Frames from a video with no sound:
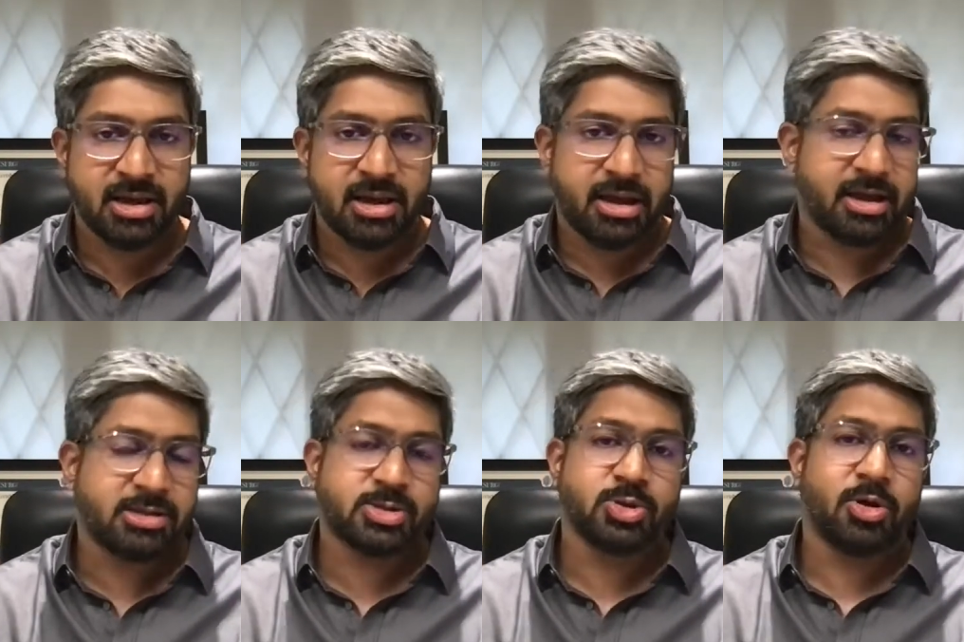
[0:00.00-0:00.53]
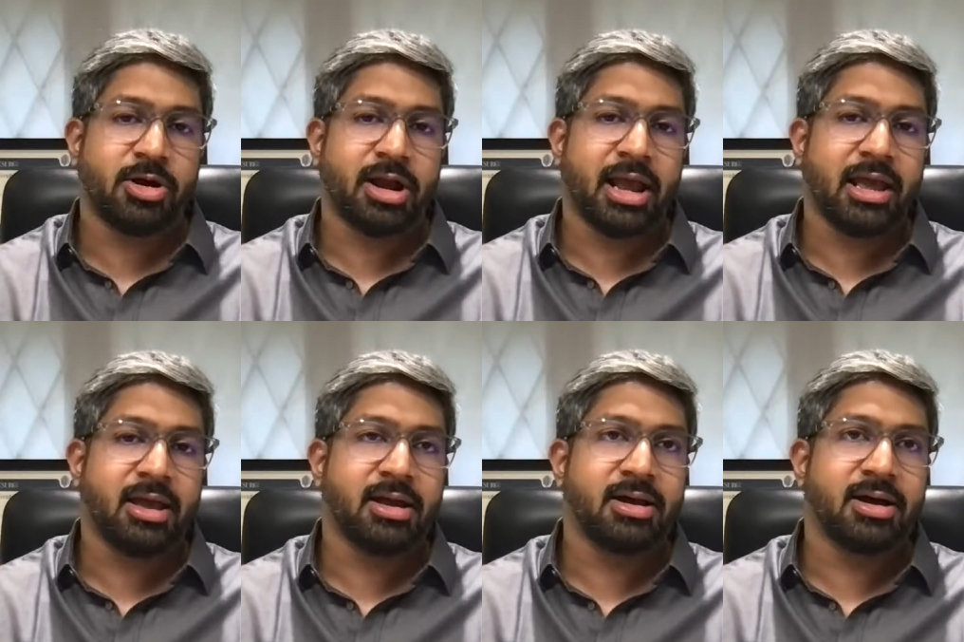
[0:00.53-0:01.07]
It's not
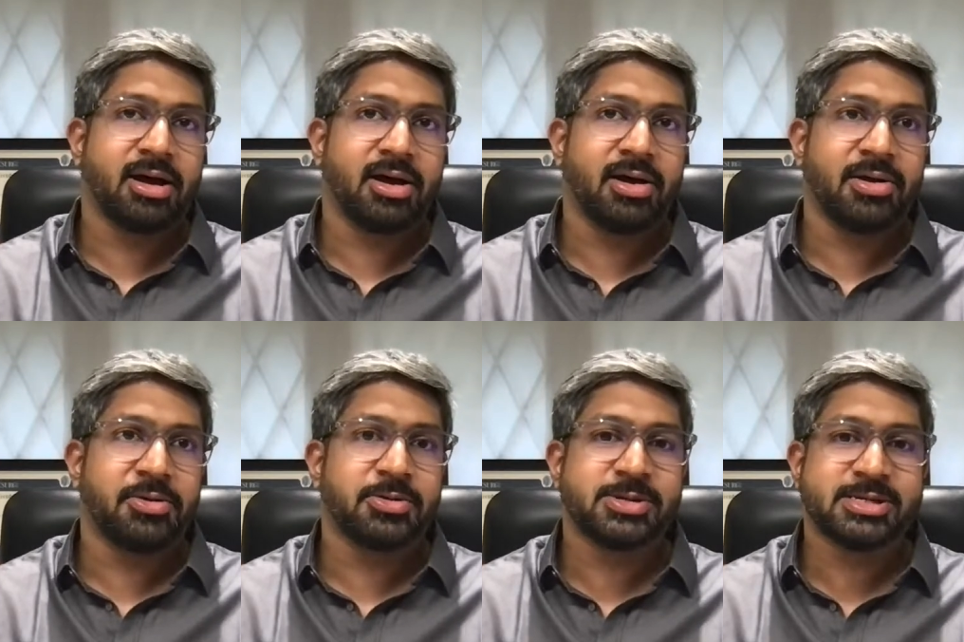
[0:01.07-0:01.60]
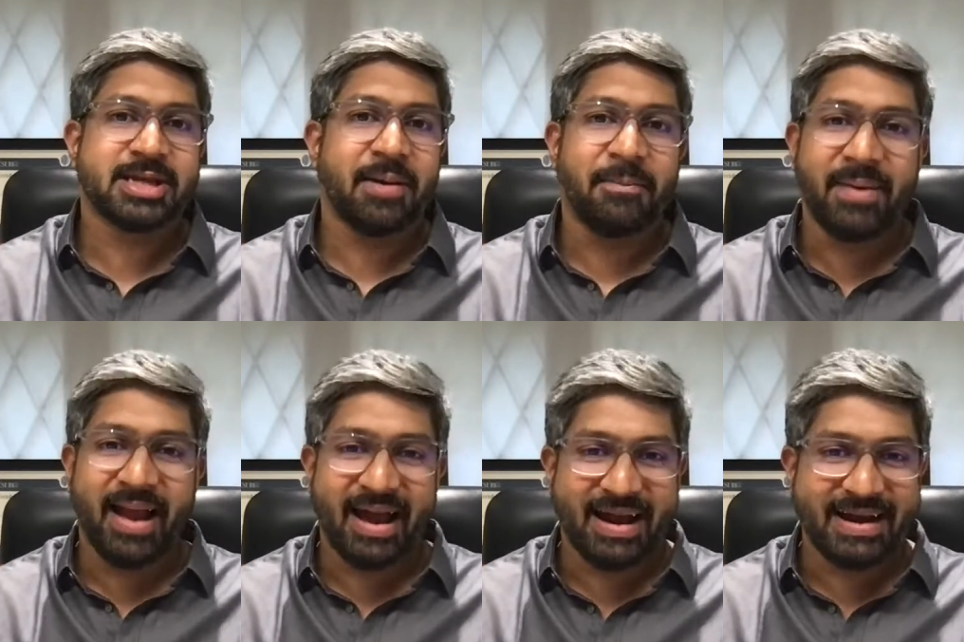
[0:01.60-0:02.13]
like you just
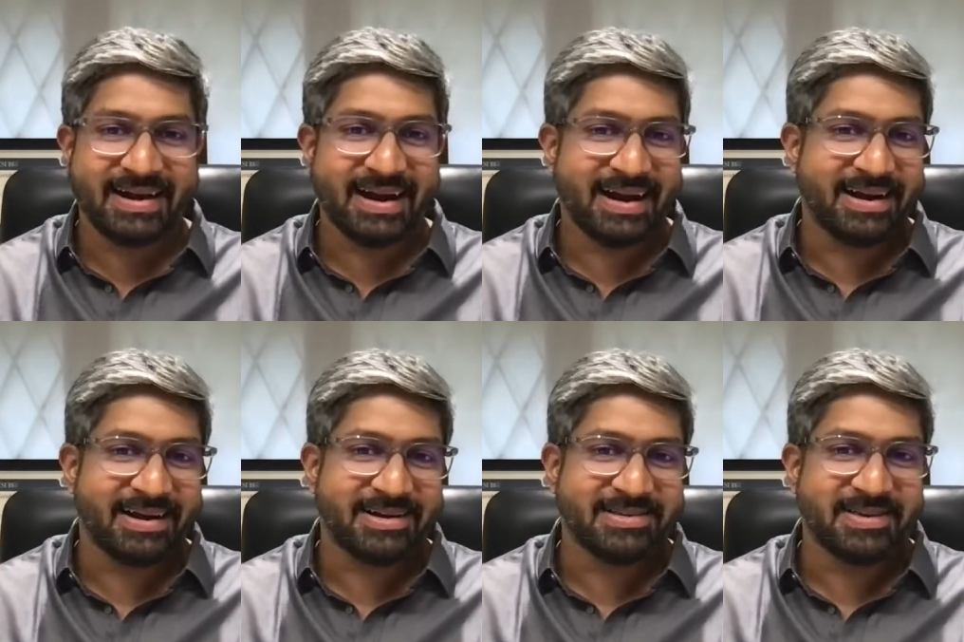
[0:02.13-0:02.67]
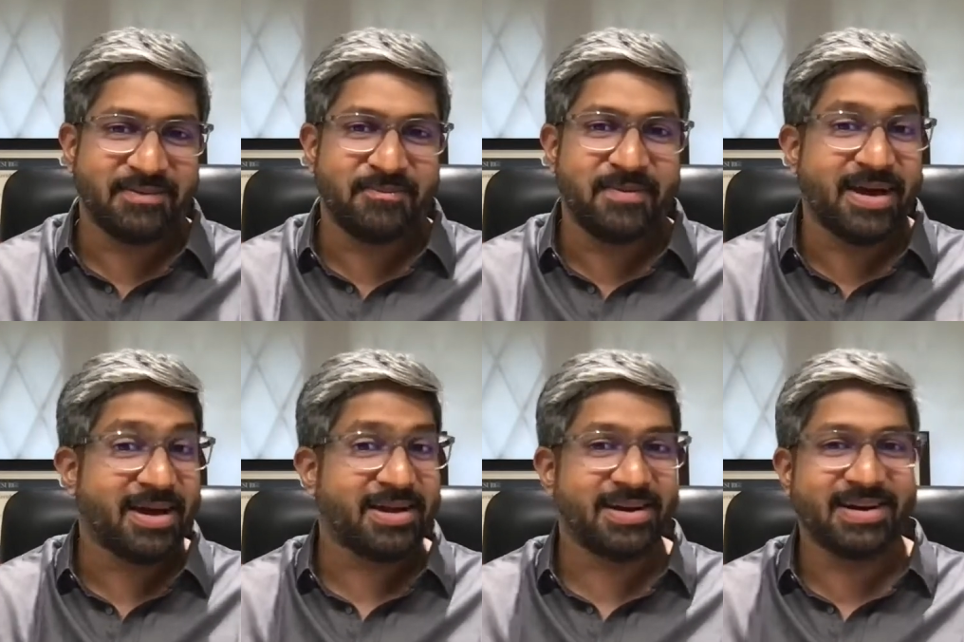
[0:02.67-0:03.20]
apply it and it's a
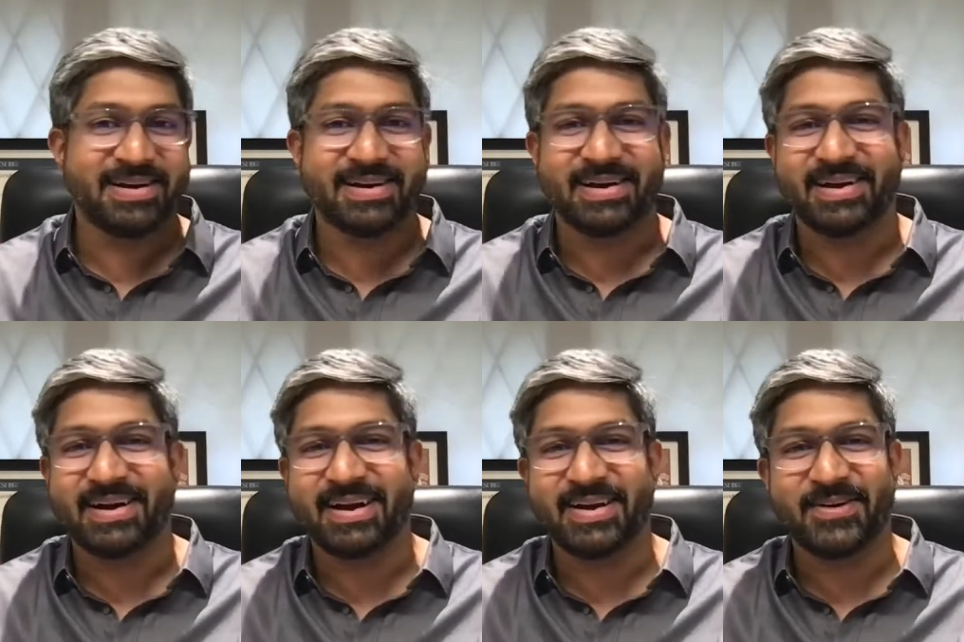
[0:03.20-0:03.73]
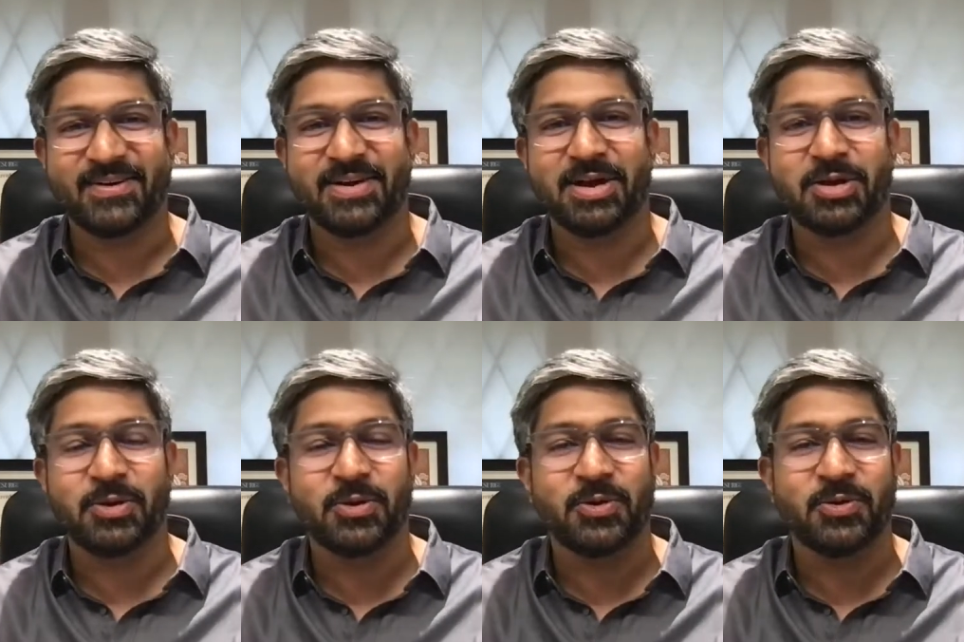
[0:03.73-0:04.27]
miracle drug and you're
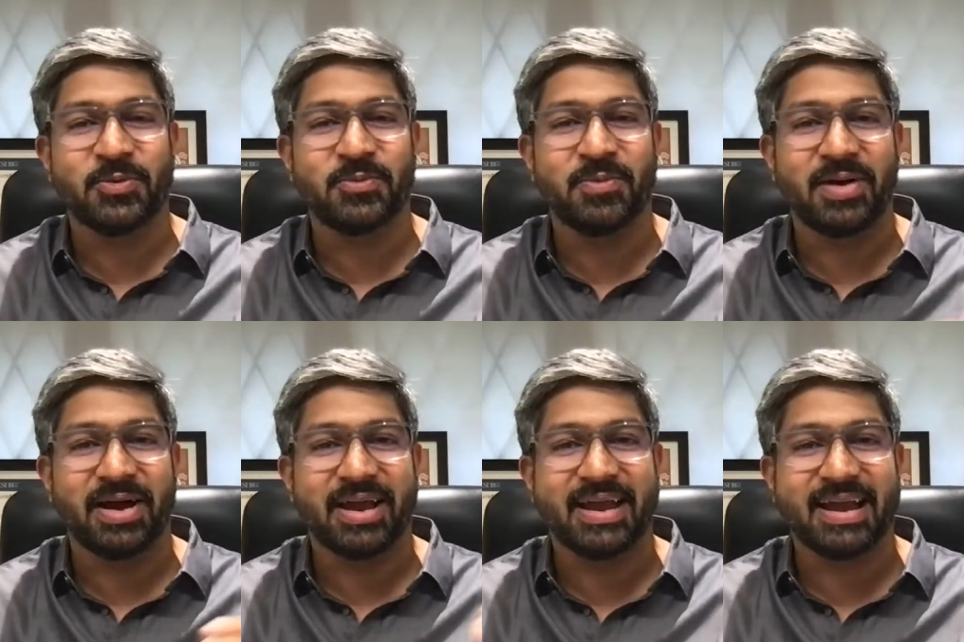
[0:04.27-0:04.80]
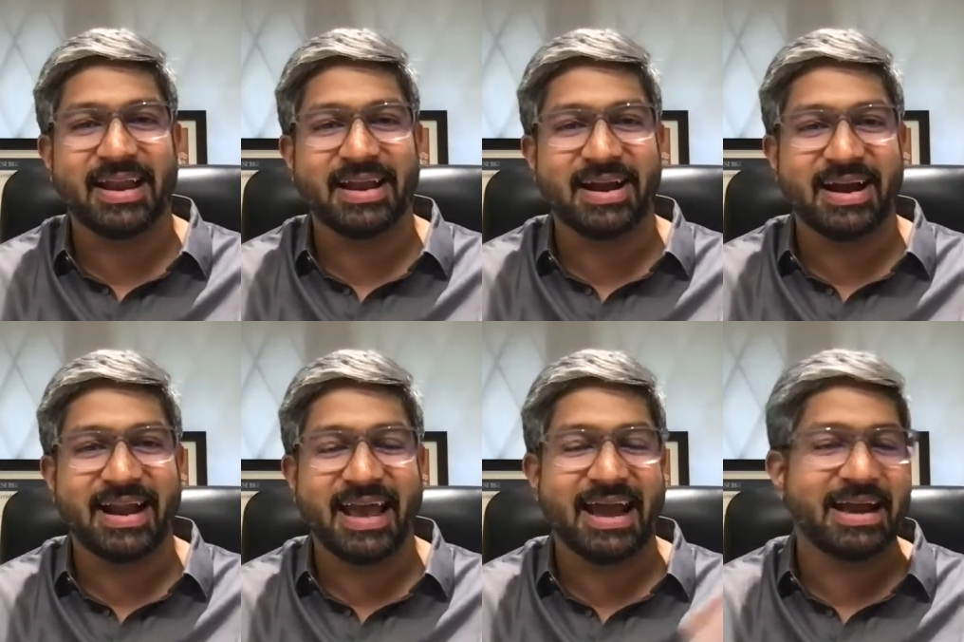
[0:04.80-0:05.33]
gonna, heal in a
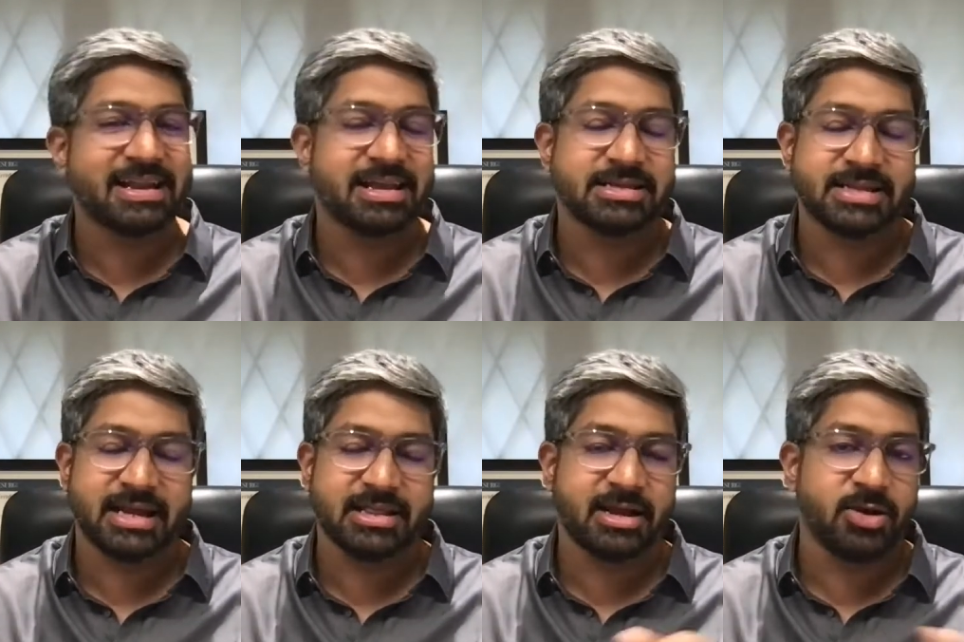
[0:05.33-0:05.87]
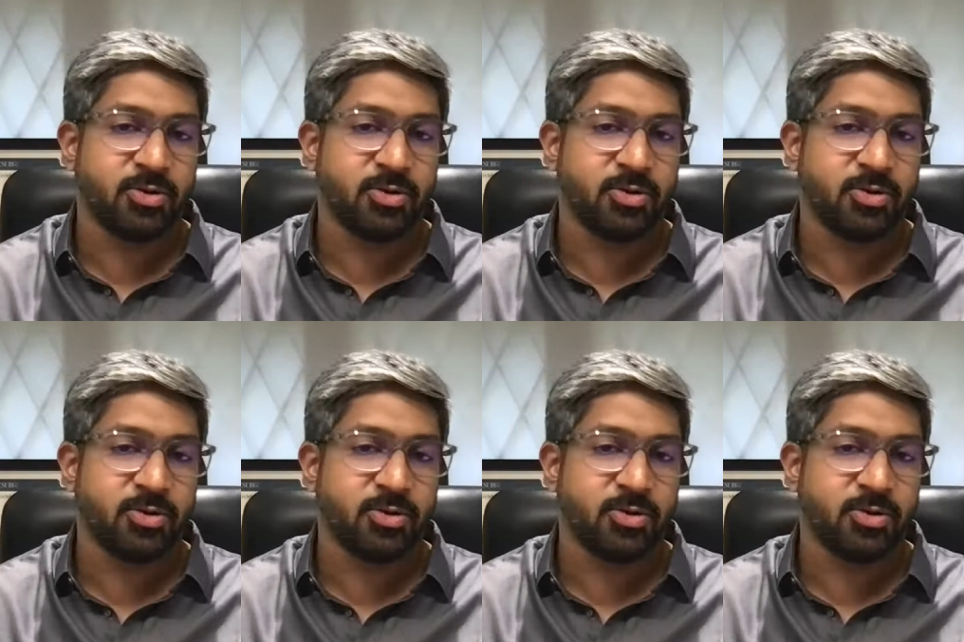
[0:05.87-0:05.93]
day and things like that.